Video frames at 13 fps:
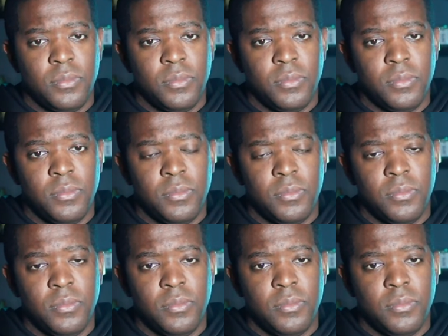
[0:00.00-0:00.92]

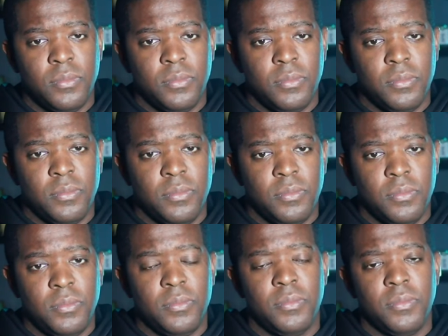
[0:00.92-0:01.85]

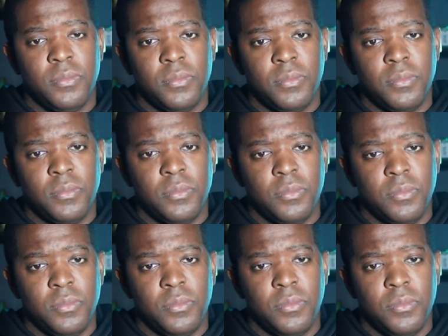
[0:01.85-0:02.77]

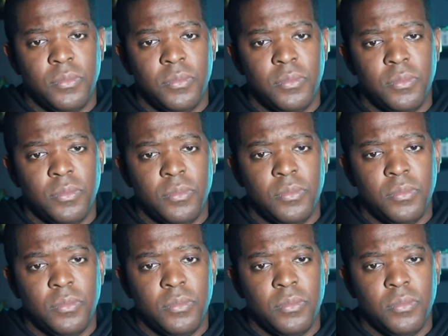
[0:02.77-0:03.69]
(not speaking)